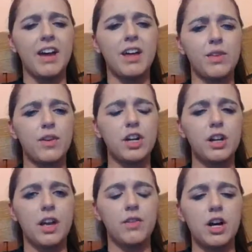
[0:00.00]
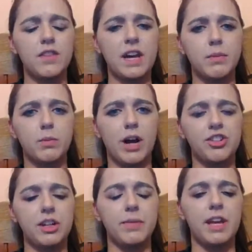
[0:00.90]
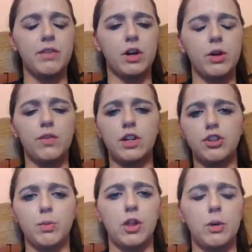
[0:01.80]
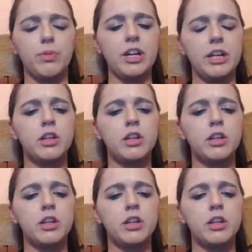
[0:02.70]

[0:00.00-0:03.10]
As long as I've been watching them, they've always finished with Homestead.